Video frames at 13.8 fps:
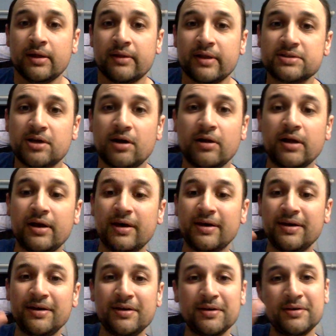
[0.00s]
That's all.
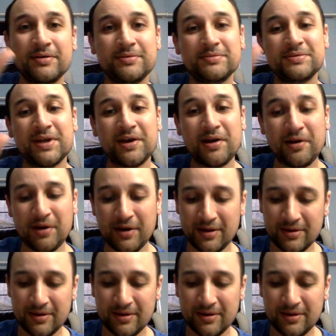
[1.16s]
Take care.